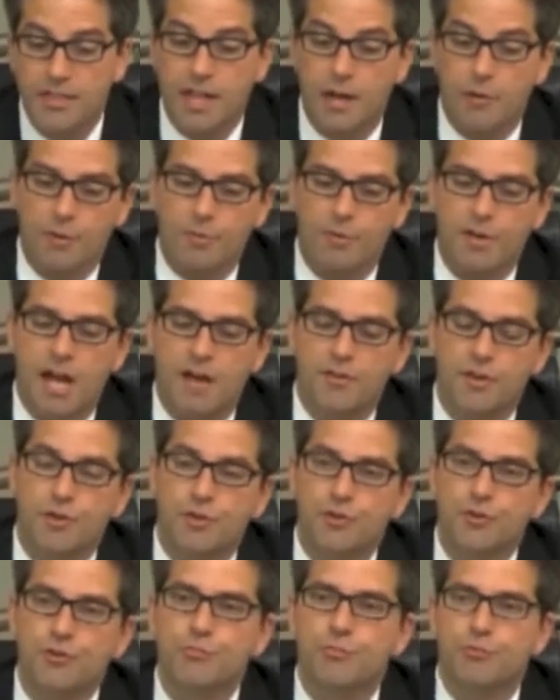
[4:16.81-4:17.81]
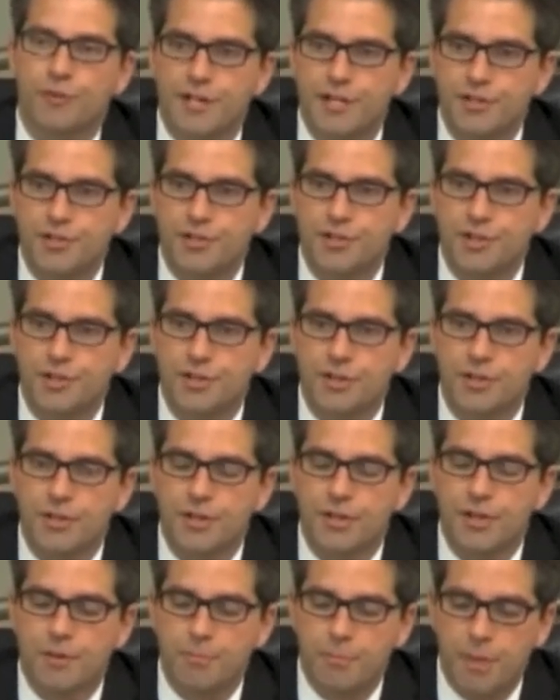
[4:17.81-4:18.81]
that we would have a new bridge
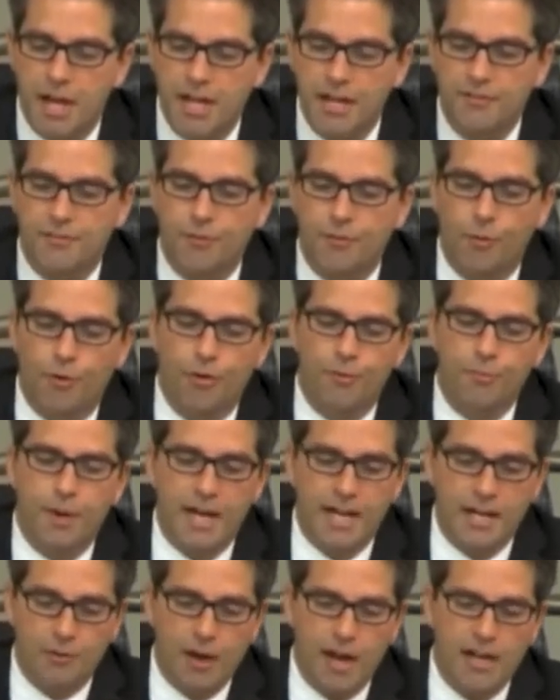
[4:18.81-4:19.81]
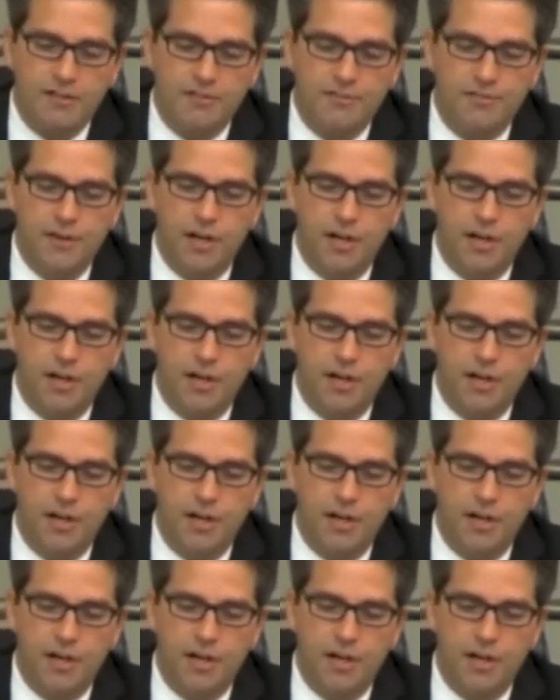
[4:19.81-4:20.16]
paid for by grant